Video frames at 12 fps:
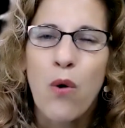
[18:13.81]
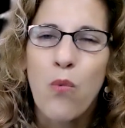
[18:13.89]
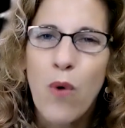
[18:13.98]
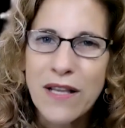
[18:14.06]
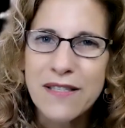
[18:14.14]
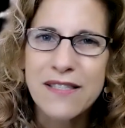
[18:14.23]

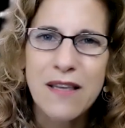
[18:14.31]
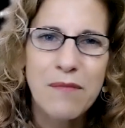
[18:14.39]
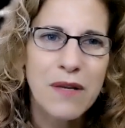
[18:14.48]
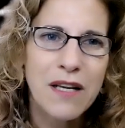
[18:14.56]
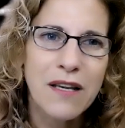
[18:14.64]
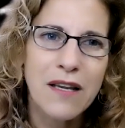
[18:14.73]
when
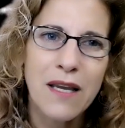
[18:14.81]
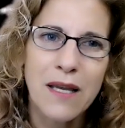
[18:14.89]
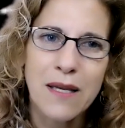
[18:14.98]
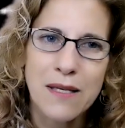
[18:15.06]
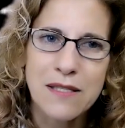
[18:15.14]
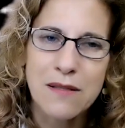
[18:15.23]
somebody
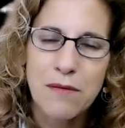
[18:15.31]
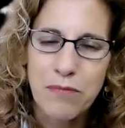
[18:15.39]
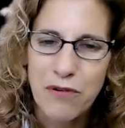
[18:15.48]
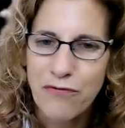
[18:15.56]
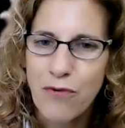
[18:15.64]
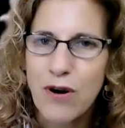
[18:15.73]
is
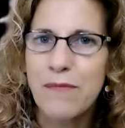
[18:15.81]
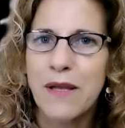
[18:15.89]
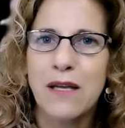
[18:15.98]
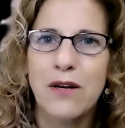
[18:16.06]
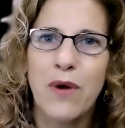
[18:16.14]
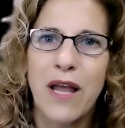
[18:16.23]
performing
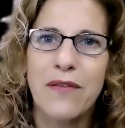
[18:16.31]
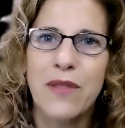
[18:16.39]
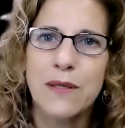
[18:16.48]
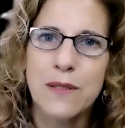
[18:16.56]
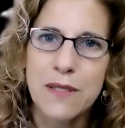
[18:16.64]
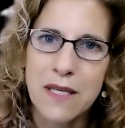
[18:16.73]
in a way
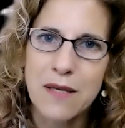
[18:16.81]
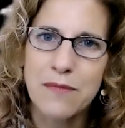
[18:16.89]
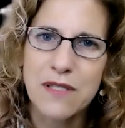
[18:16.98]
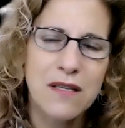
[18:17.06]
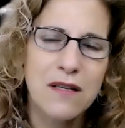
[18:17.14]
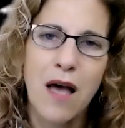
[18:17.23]
that
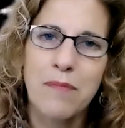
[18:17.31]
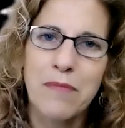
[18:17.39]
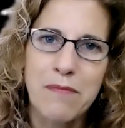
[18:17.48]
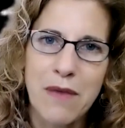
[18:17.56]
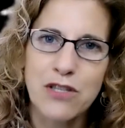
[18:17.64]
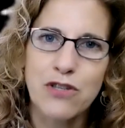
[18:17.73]
seems to not
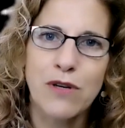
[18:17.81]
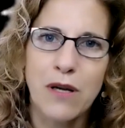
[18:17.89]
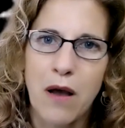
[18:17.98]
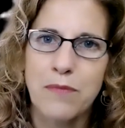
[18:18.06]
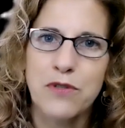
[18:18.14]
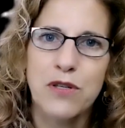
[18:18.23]
be measuring
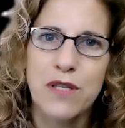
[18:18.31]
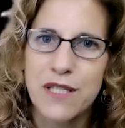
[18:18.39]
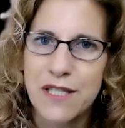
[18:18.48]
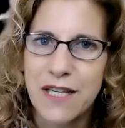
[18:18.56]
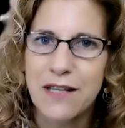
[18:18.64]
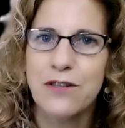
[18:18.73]
up to the
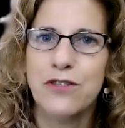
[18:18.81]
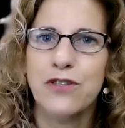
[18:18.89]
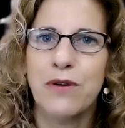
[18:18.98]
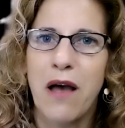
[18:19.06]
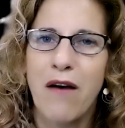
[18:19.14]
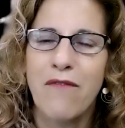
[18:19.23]
standard
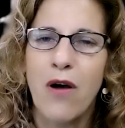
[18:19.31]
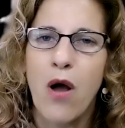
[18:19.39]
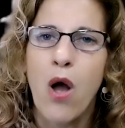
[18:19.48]
you have,